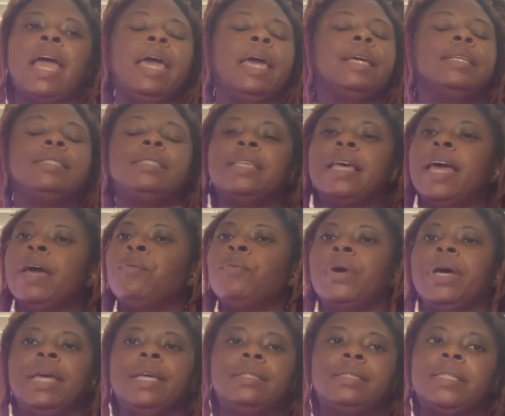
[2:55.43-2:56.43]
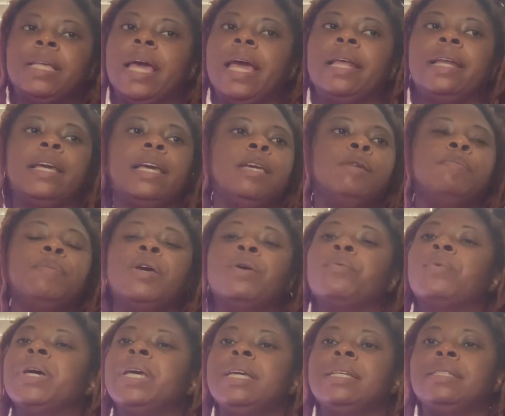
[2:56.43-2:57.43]
He said what he said and he
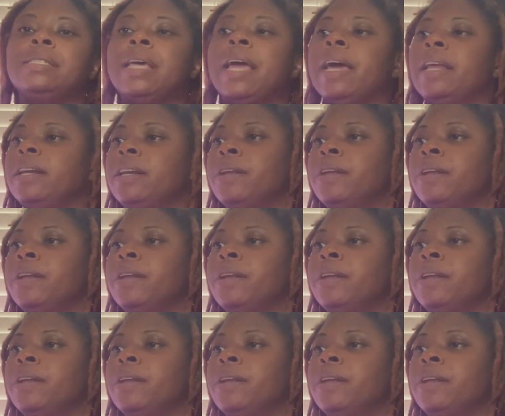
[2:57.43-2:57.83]
meant what he said.